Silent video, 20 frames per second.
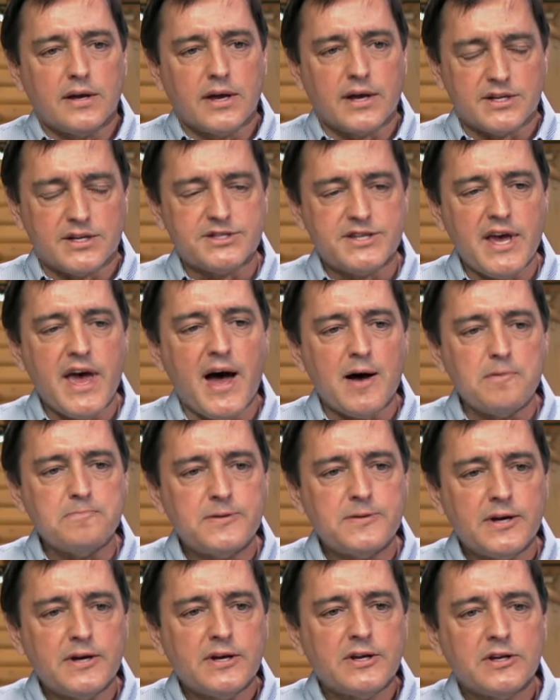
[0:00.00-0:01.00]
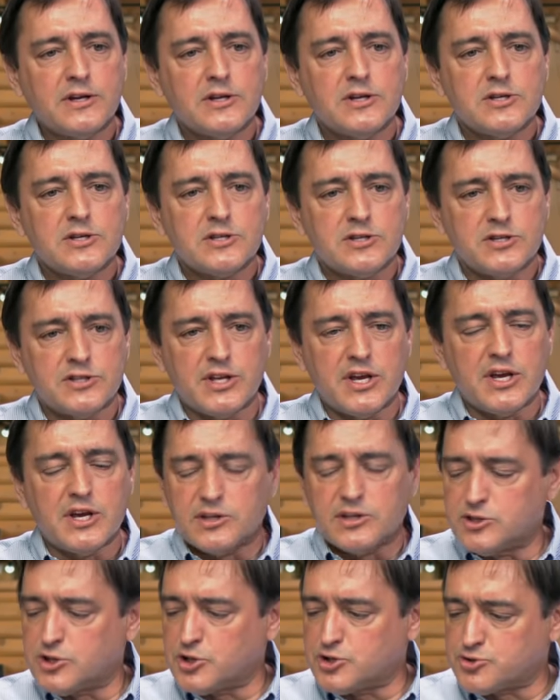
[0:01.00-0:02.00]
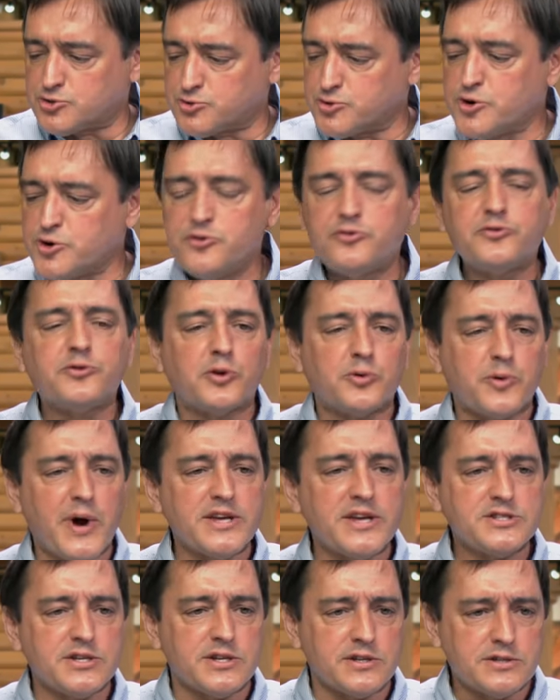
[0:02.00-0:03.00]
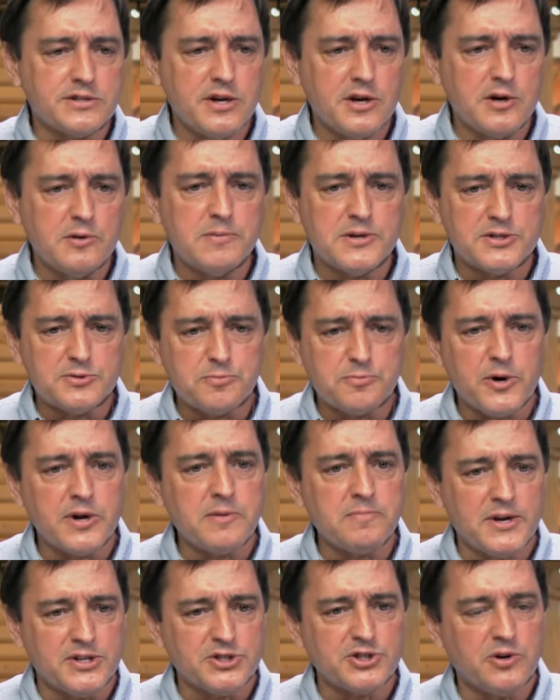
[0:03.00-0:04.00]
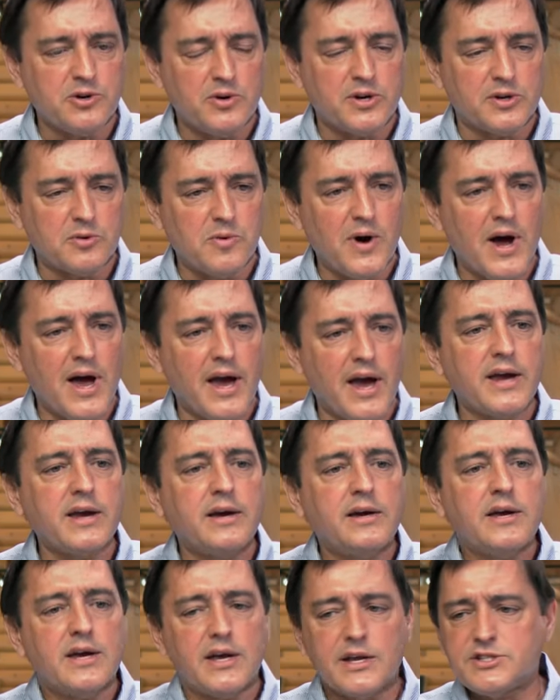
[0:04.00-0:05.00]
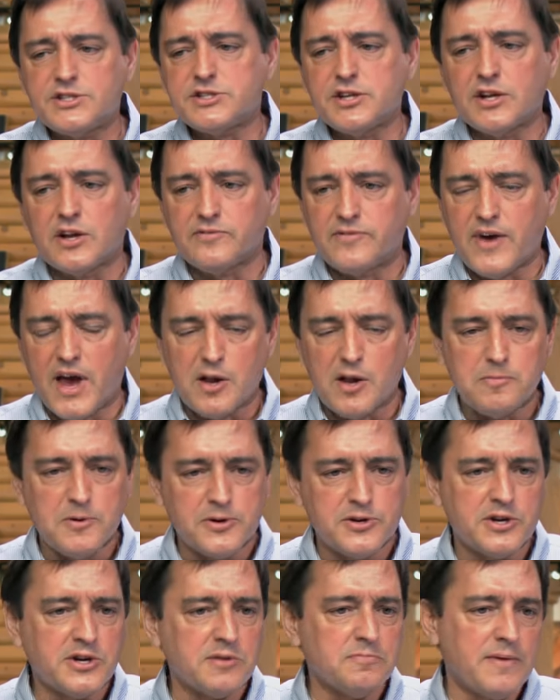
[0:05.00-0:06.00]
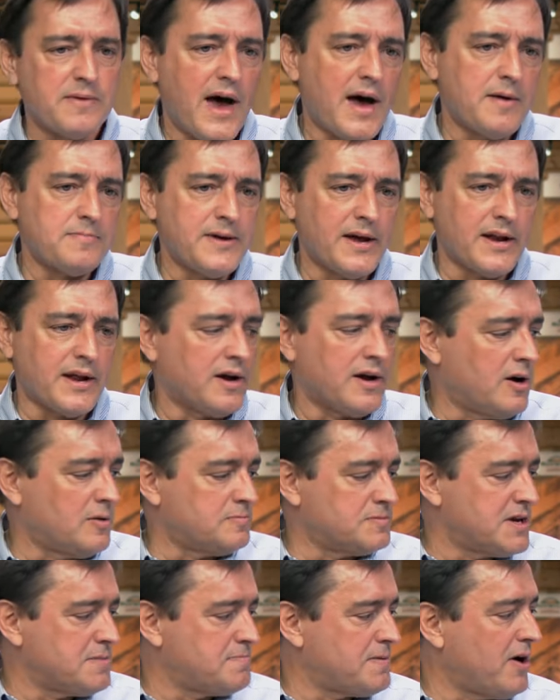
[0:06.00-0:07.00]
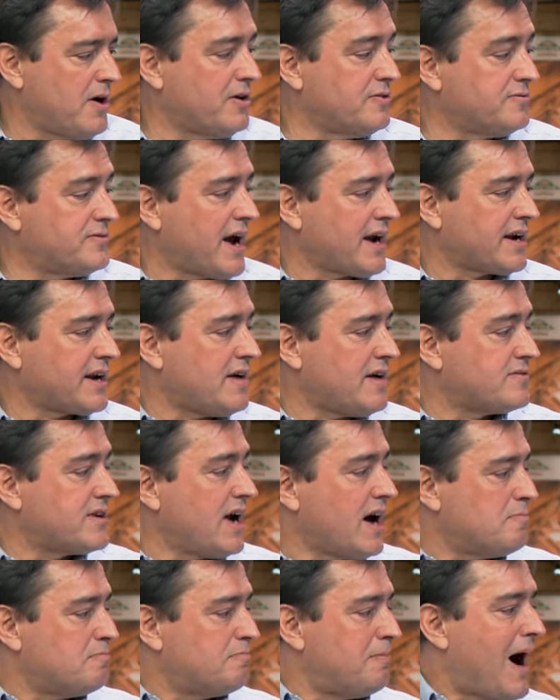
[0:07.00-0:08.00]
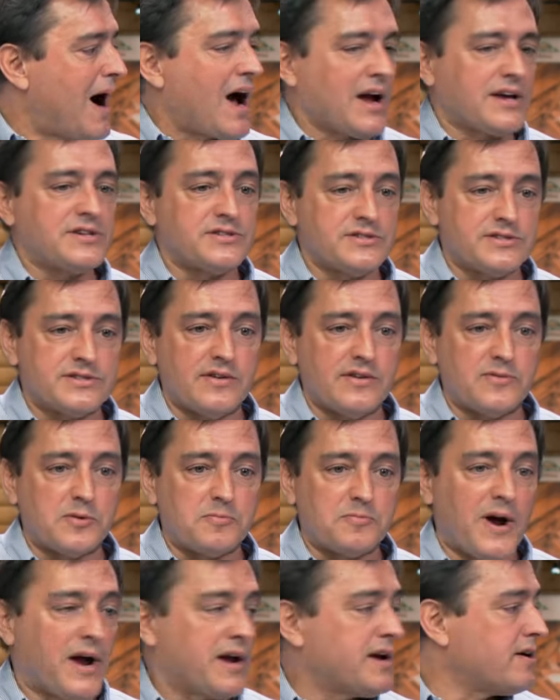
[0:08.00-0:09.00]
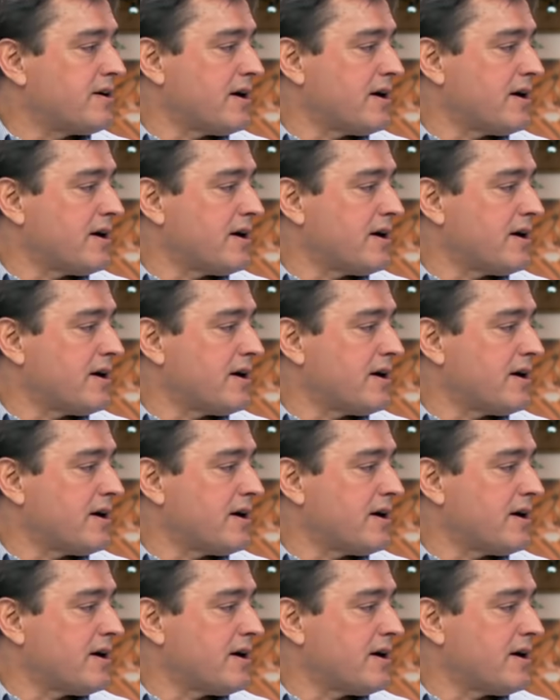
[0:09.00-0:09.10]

except the, the true fluorescent tube is pretty much going away. It's still available. You can buy them down at Home Depot. In fact, I've got boxes of them right